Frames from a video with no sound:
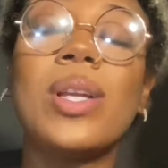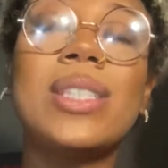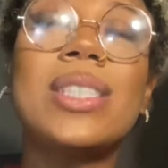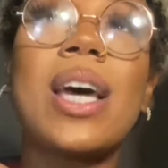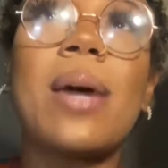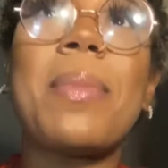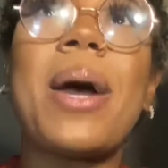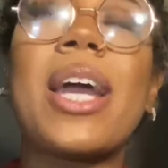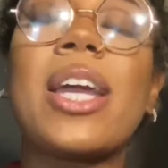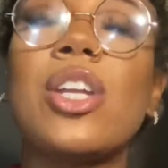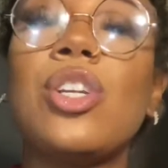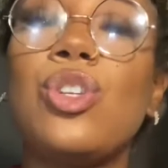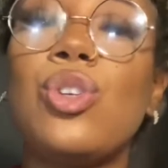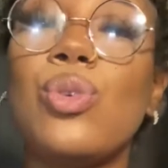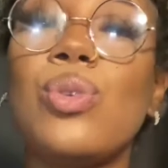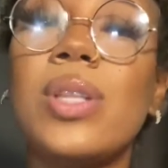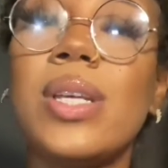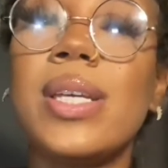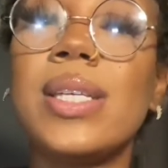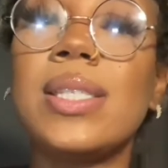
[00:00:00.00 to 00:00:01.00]
I can
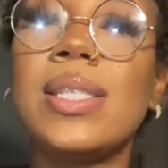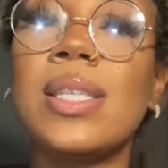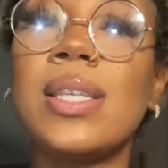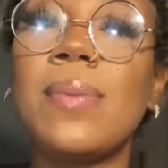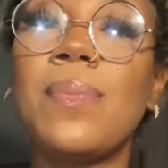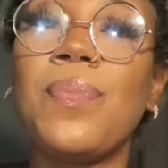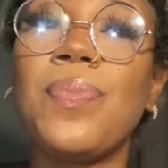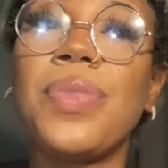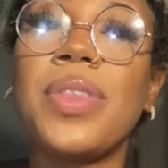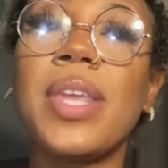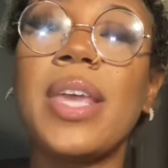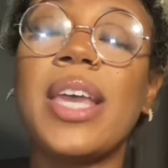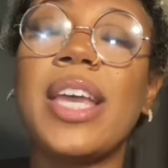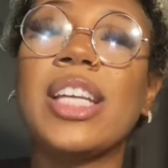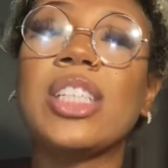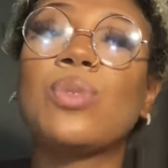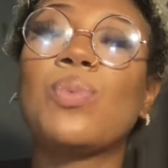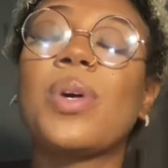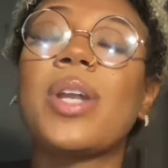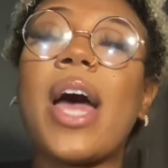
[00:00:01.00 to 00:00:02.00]
do this
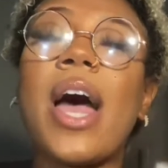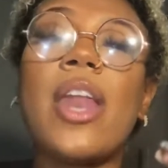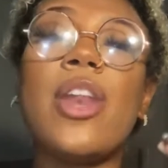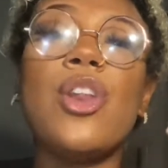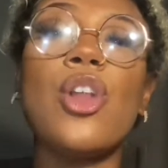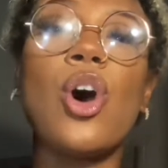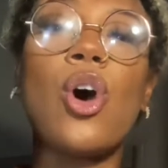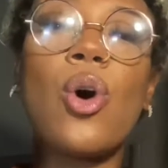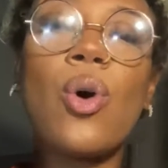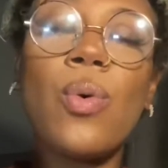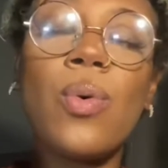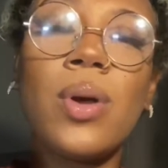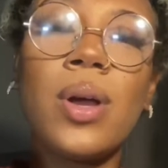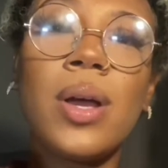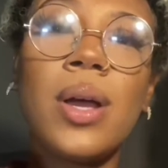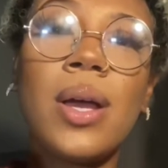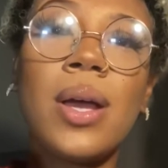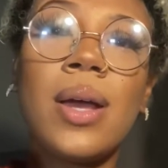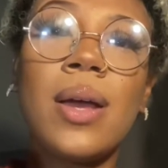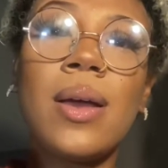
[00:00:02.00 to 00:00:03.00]
is when I know
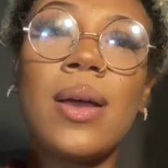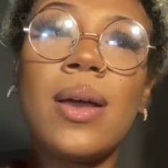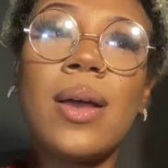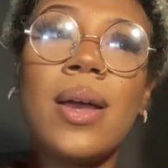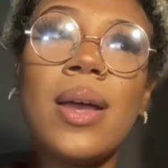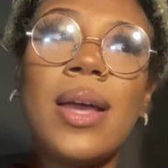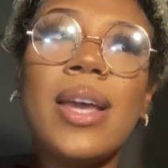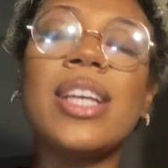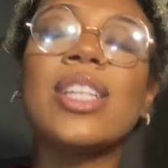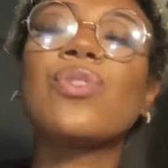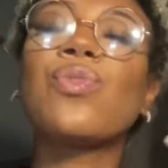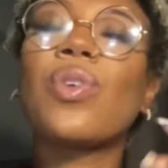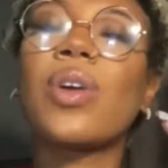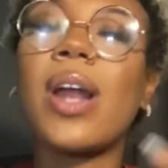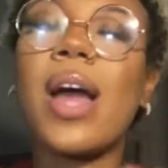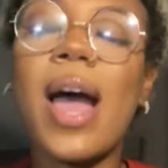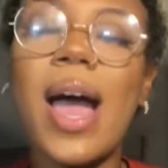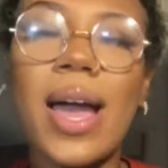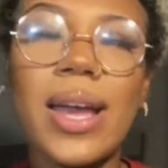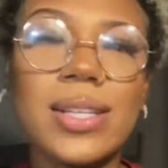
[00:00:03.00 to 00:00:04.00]
it's for the
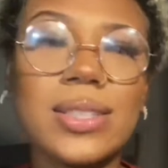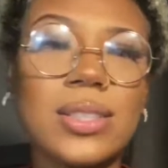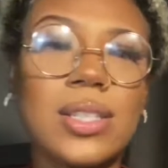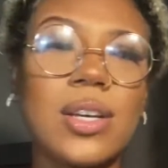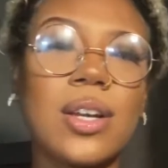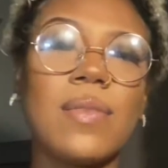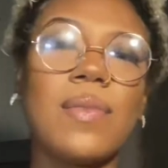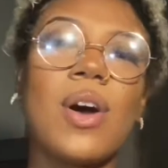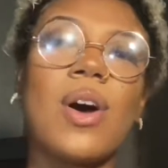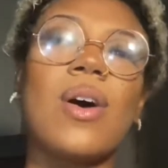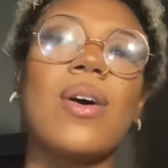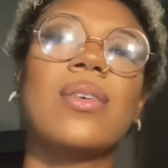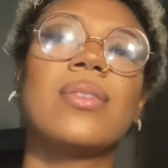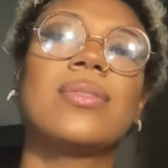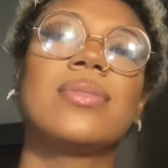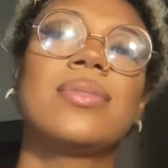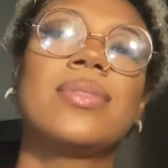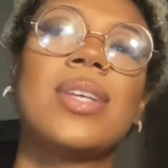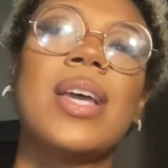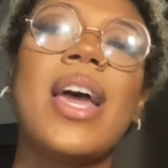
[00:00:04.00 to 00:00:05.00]
highest good of all.
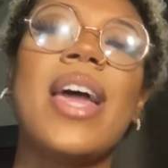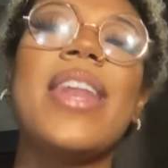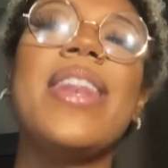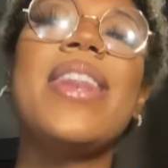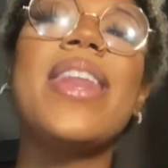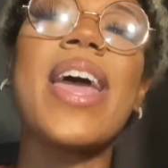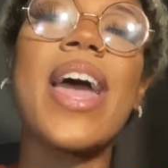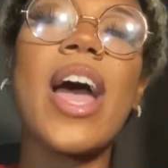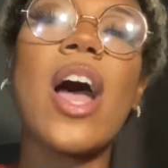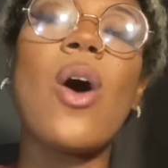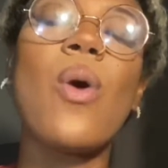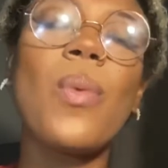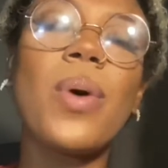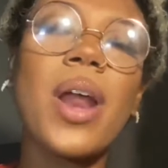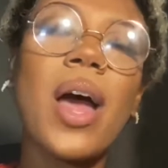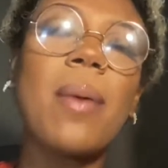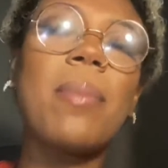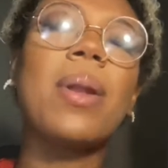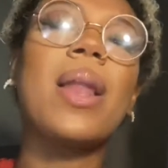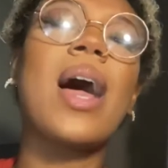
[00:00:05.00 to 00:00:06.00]
Now when
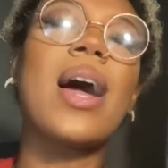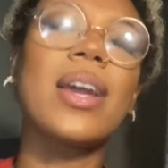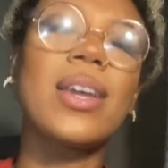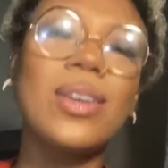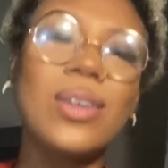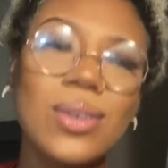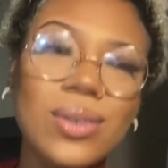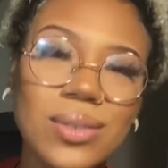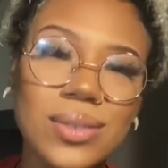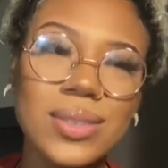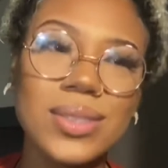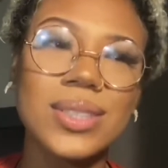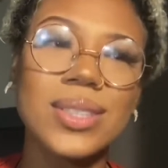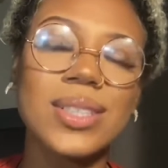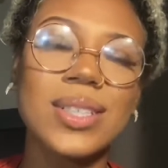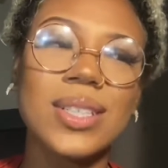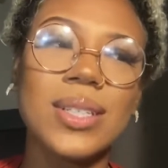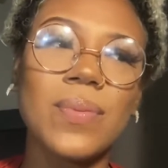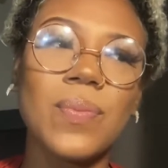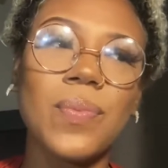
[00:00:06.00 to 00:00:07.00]
I block you,
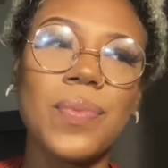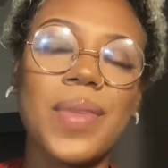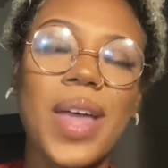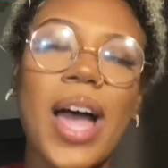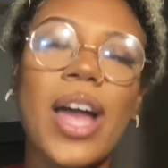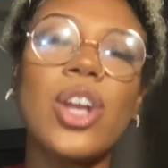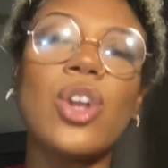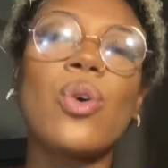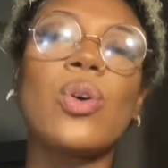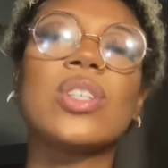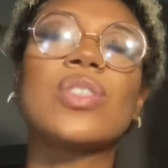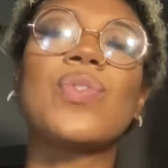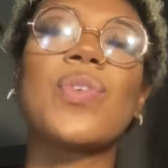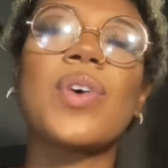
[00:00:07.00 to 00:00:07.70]
I know it's for the